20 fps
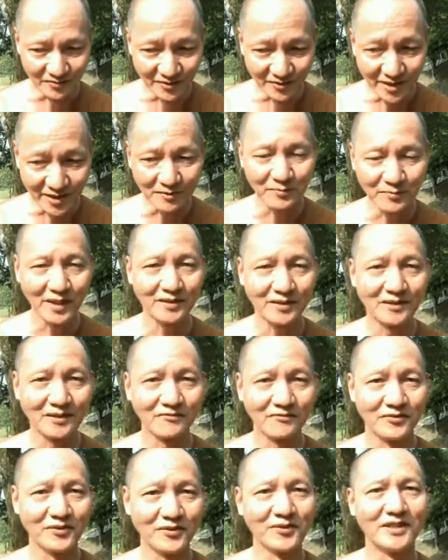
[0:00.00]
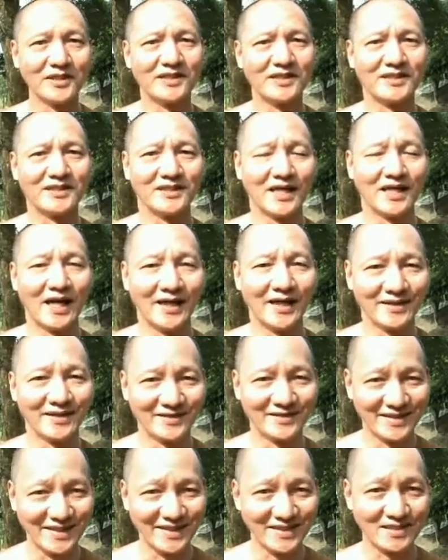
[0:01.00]
real battlefield is
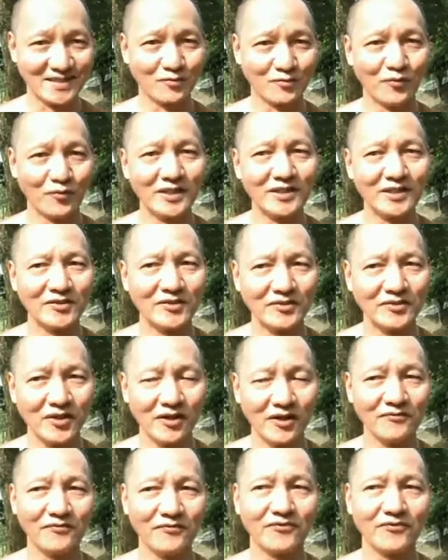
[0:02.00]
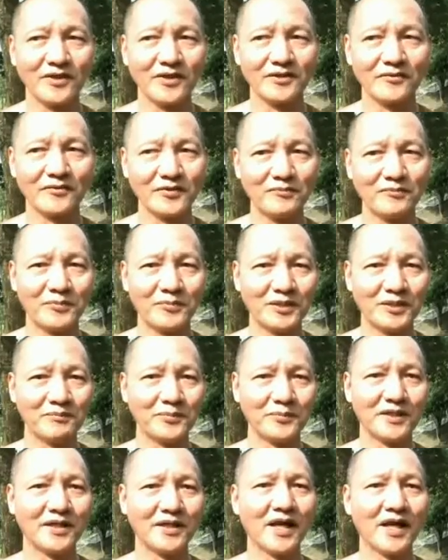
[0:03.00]
exists when you confront with
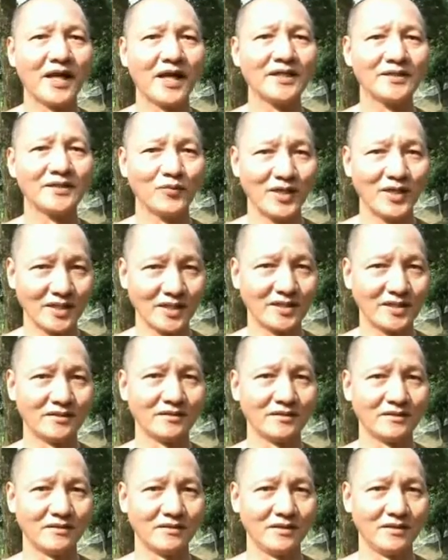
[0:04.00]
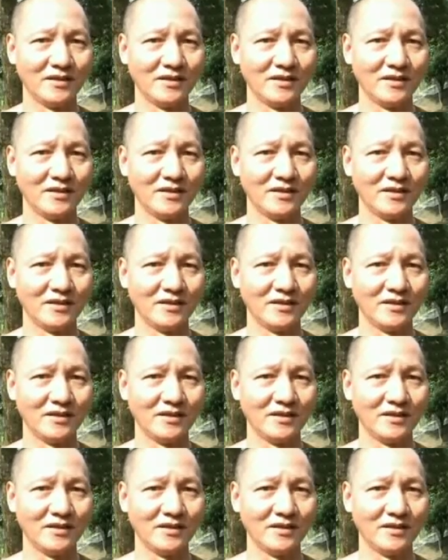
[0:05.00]
people and work.